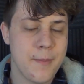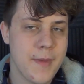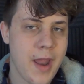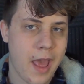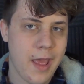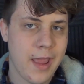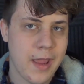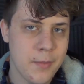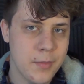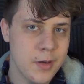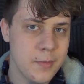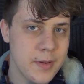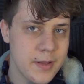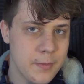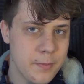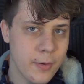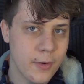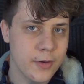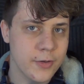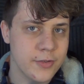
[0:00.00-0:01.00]
I'm not able to
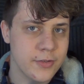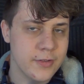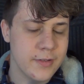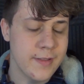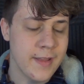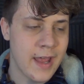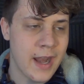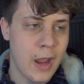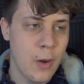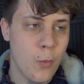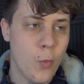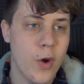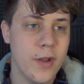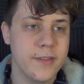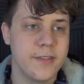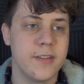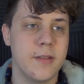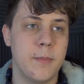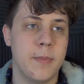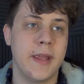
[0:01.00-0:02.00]
be the person that I
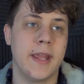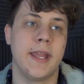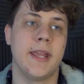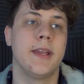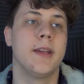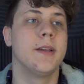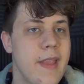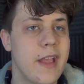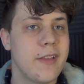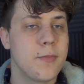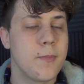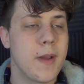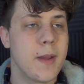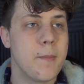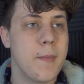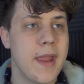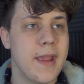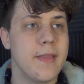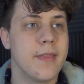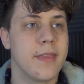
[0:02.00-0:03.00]
want to be, and that's
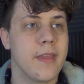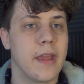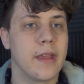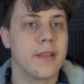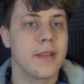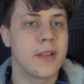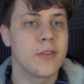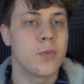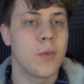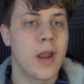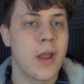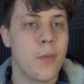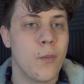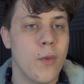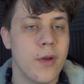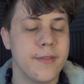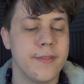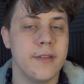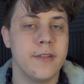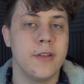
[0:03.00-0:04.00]
my main thing. That's what I
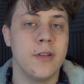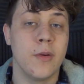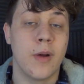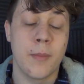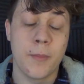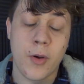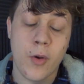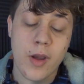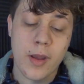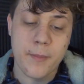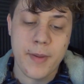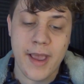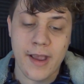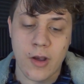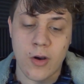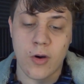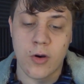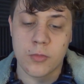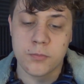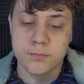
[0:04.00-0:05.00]
want to do. I'm going
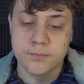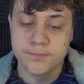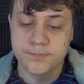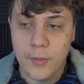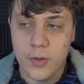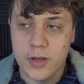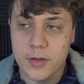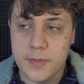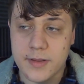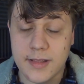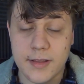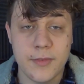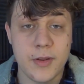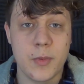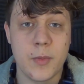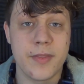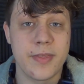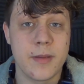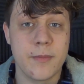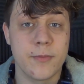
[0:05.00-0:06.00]
back home. I'm going to be
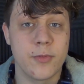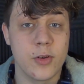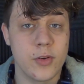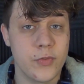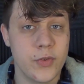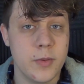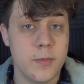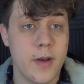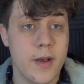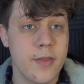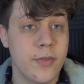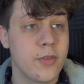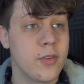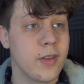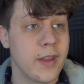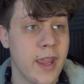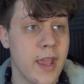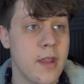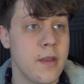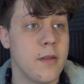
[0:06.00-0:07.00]
living with them for a few
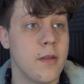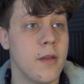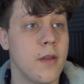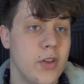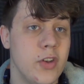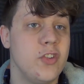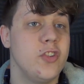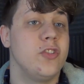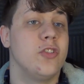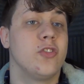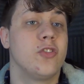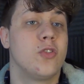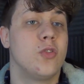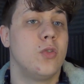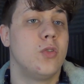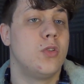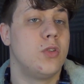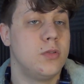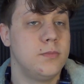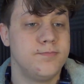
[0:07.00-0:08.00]
months again, finishing
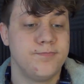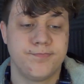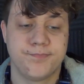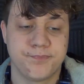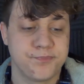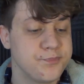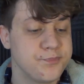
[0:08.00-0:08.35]
school,